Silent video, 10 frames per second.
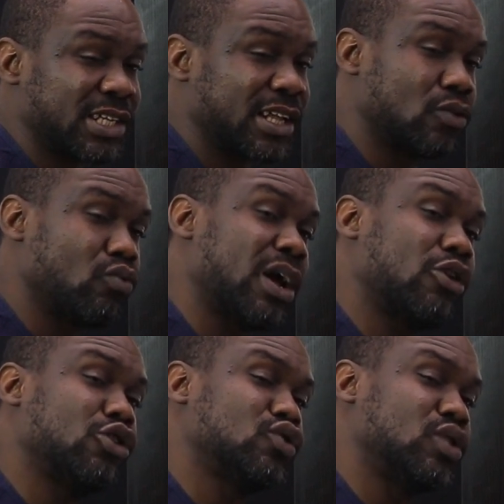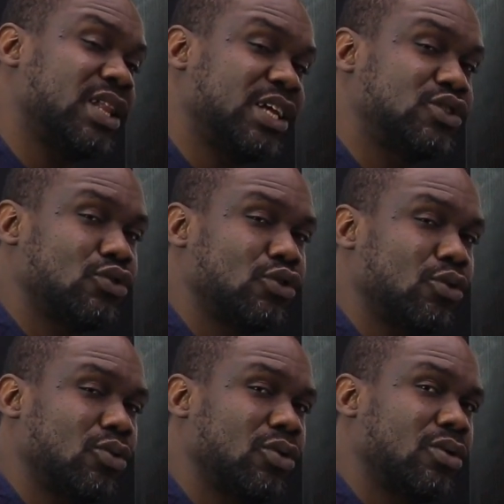it out, we're going to let you
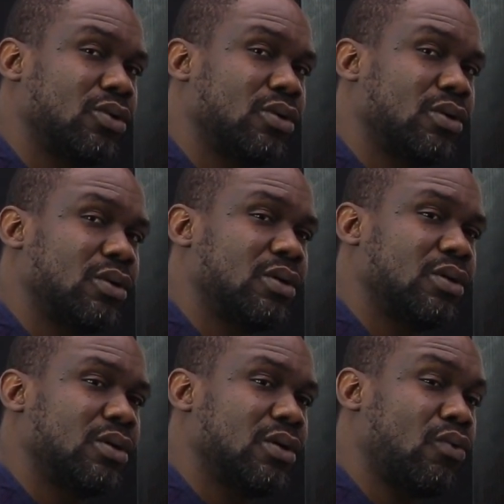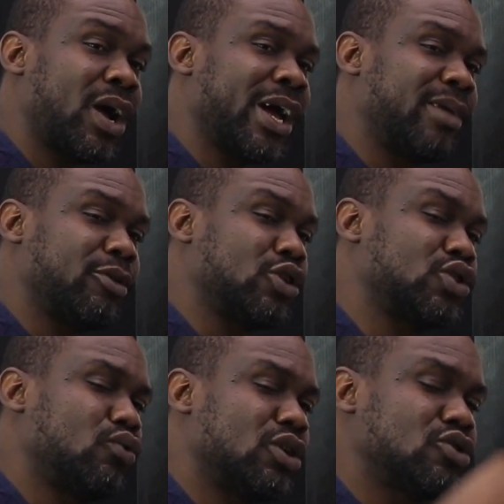know. Why?
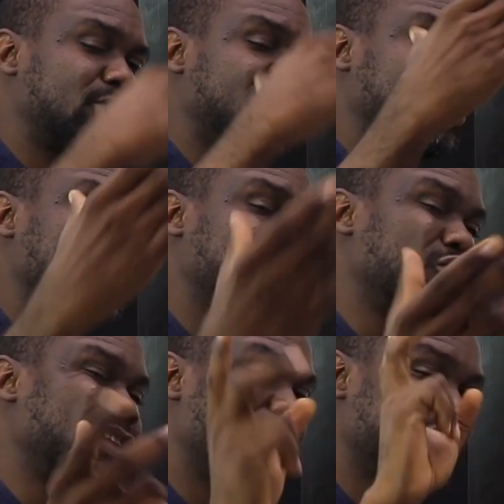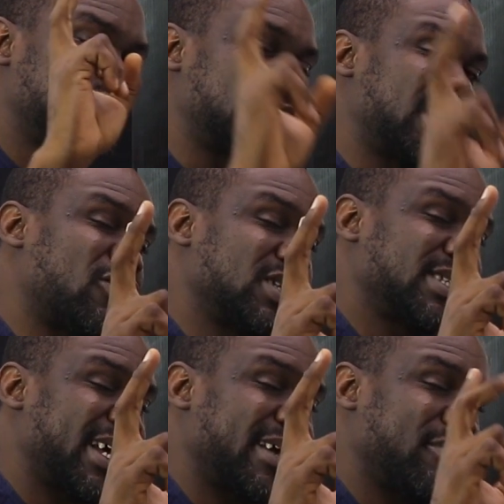Because you want to be in touch with them the second
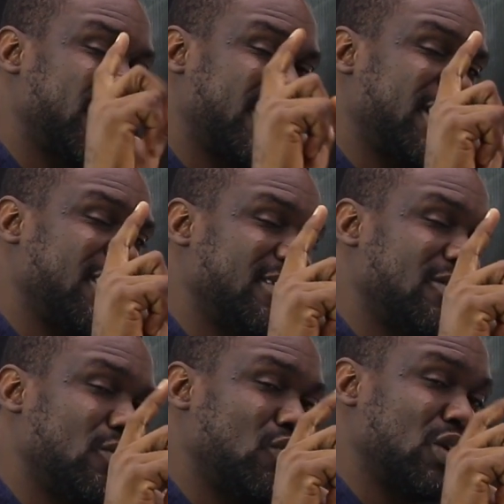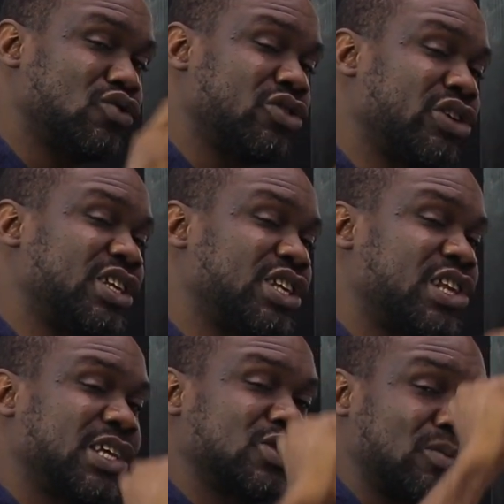time again. You want to create the
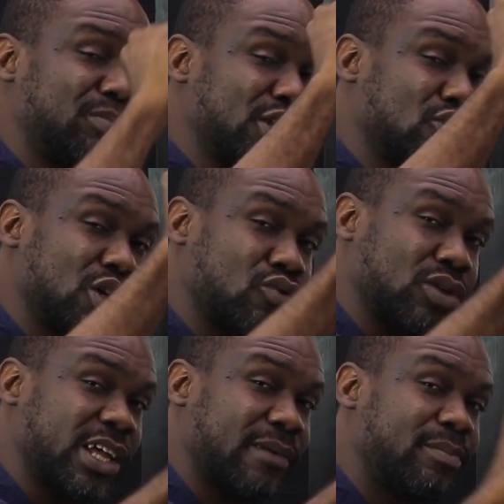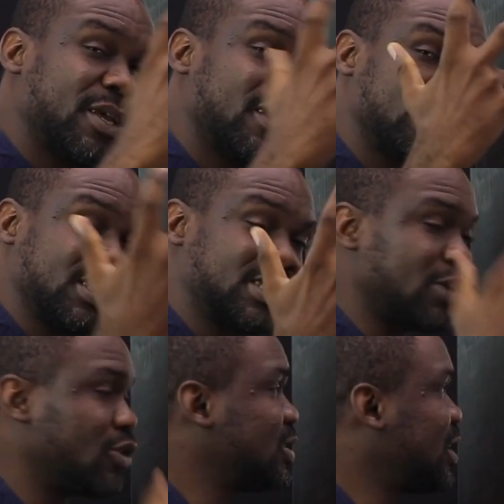chance to be in touch with them the
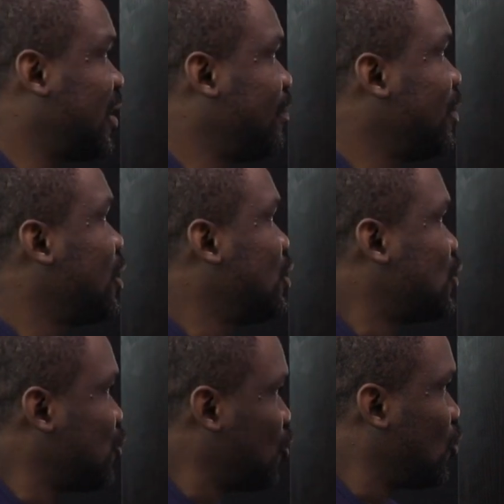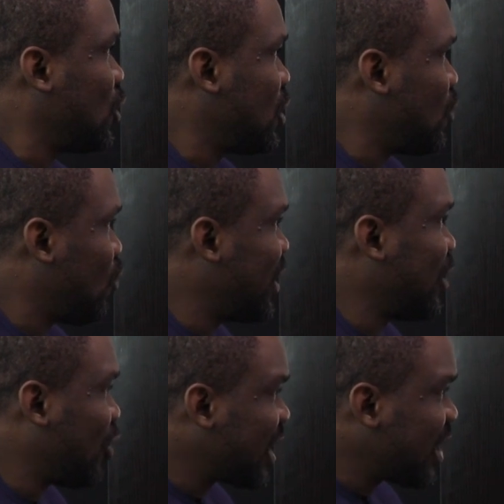second time. So when
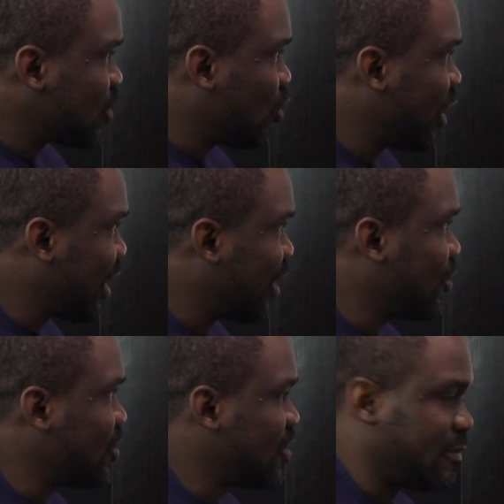the order is going out,